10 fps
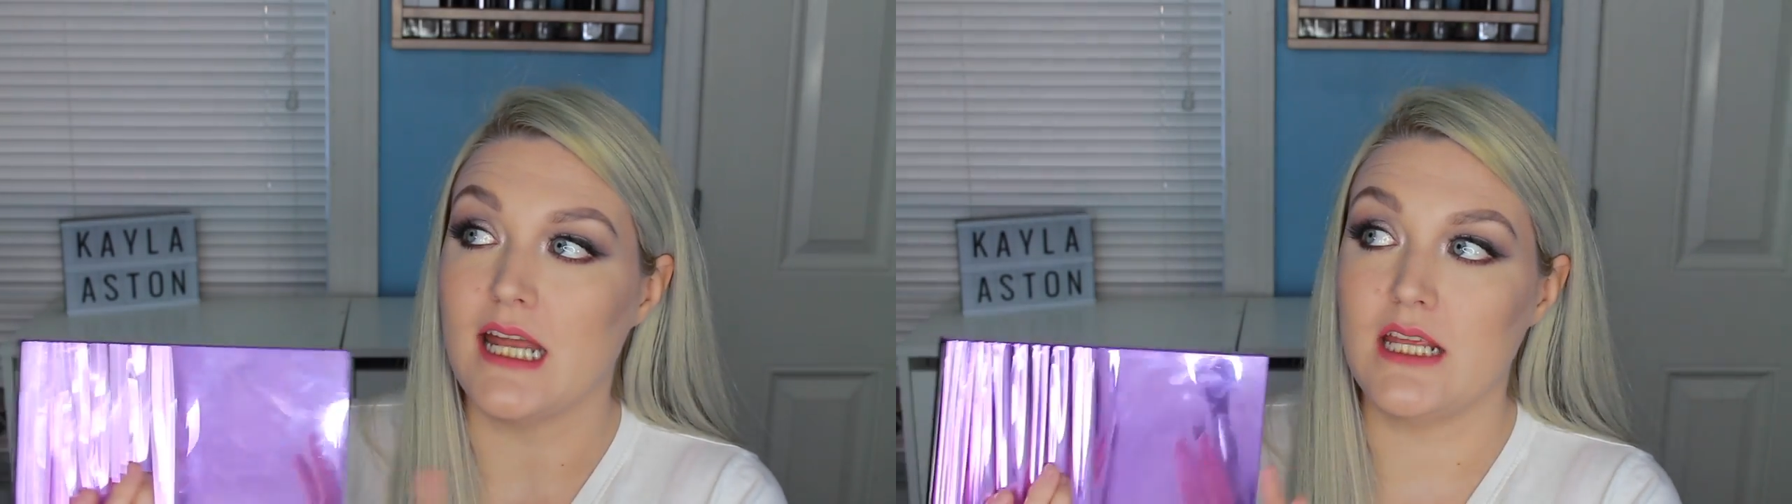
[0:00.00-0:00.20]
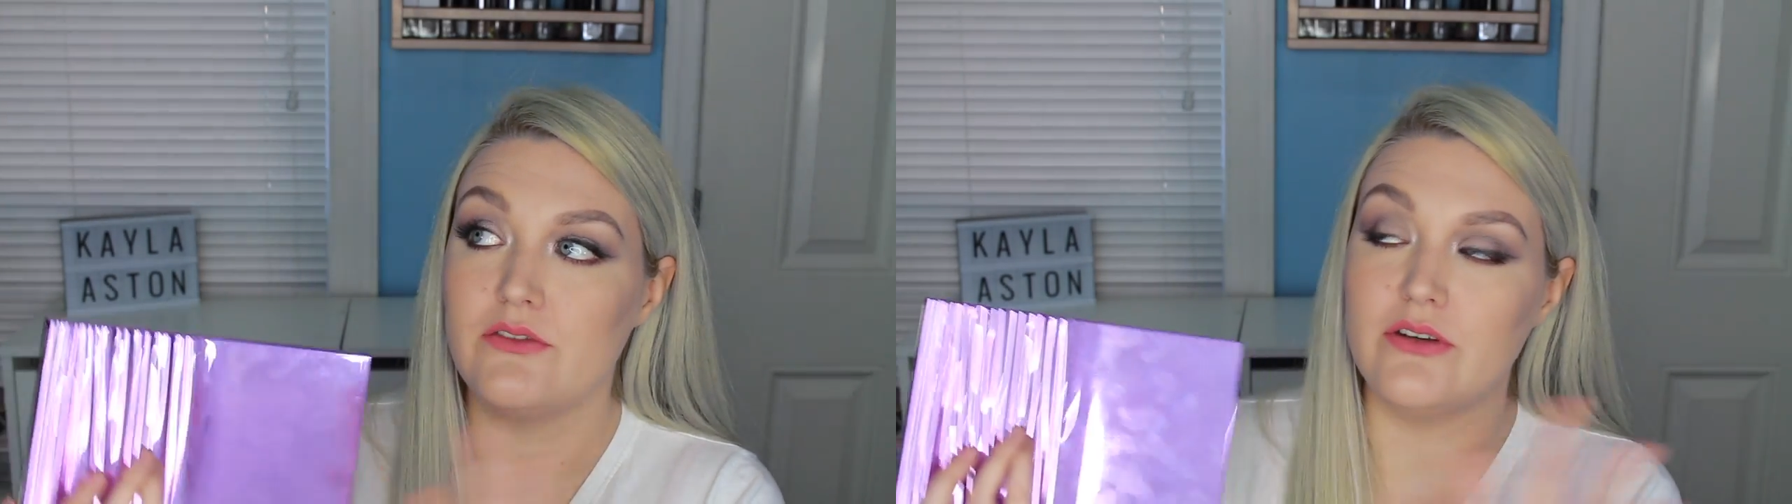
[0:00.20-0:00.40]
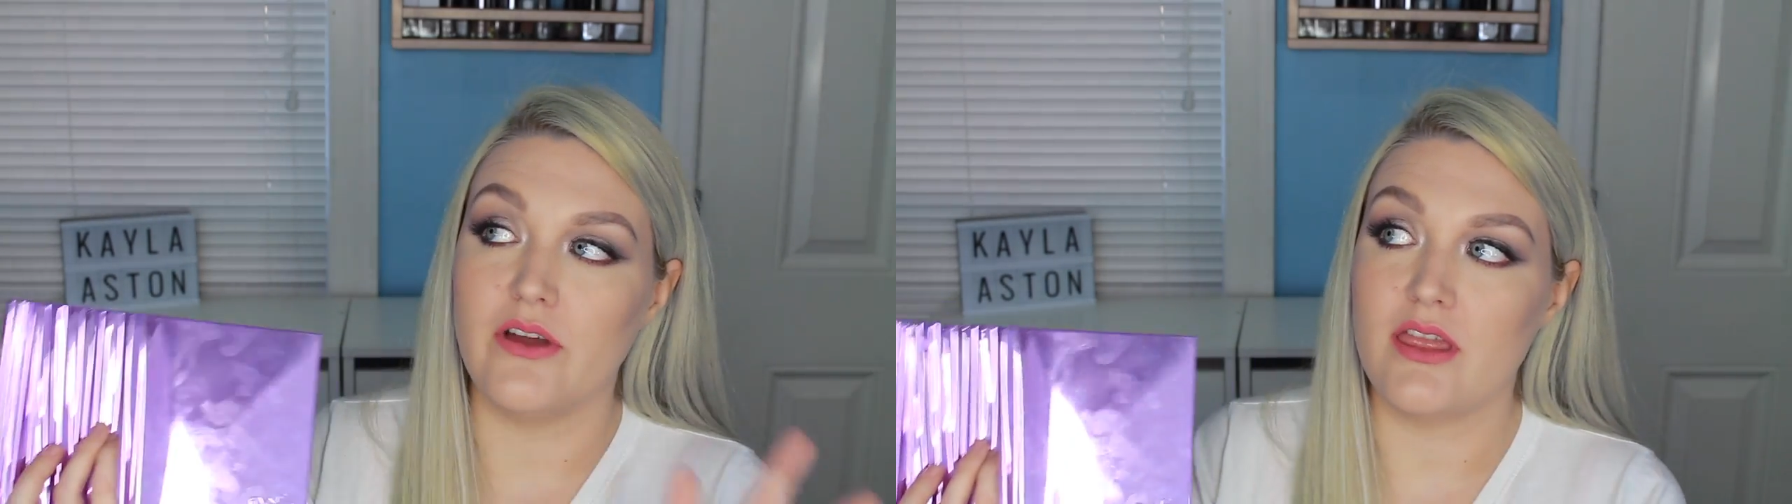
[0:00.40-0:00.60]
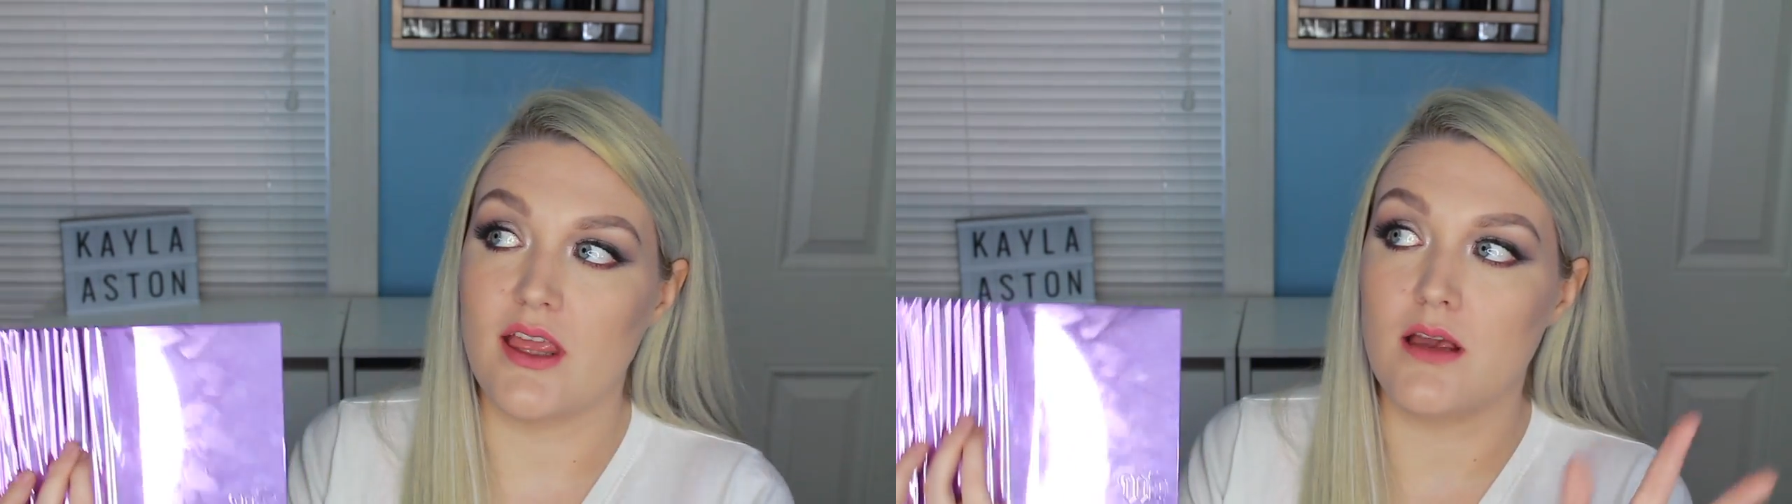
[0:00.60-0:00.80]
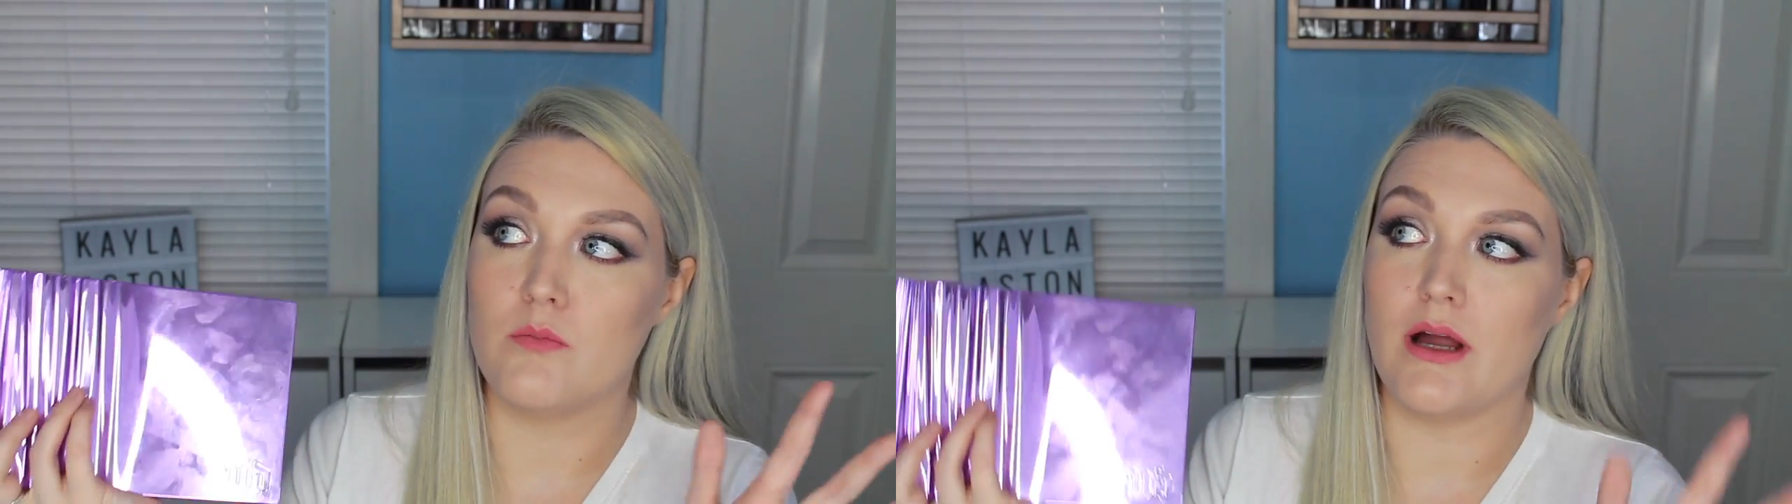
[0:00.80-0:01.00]
that even if I
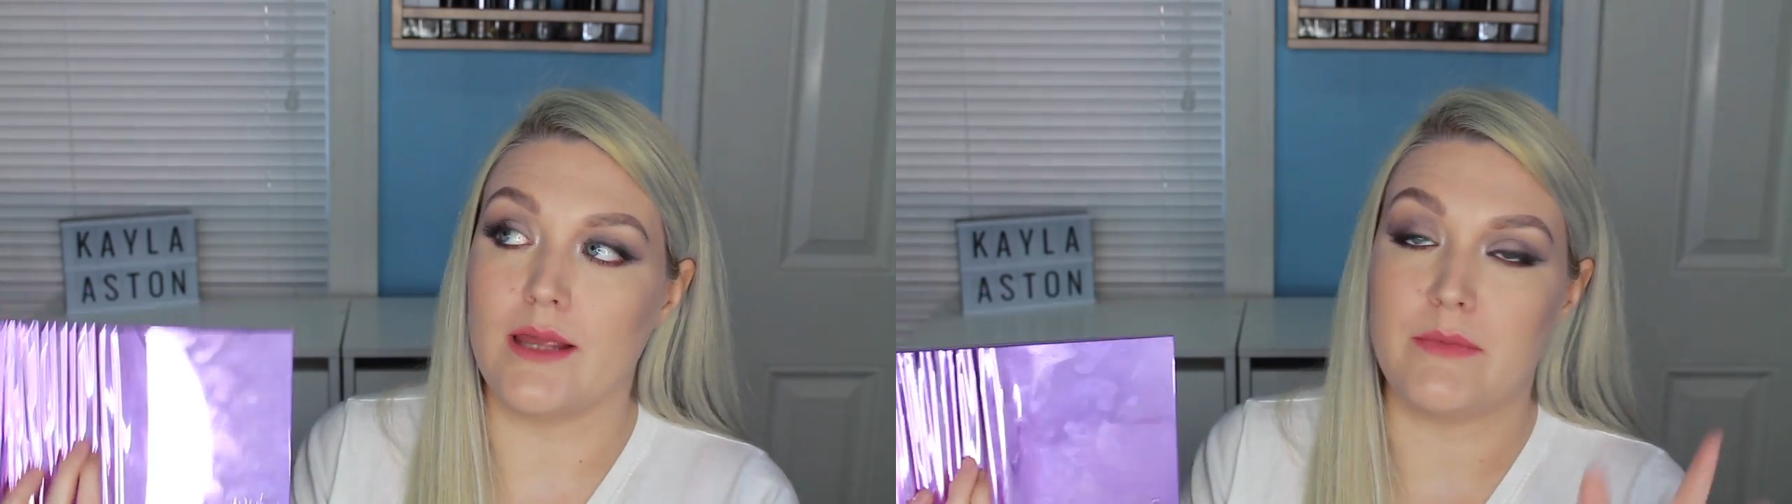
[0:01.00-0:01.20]
think my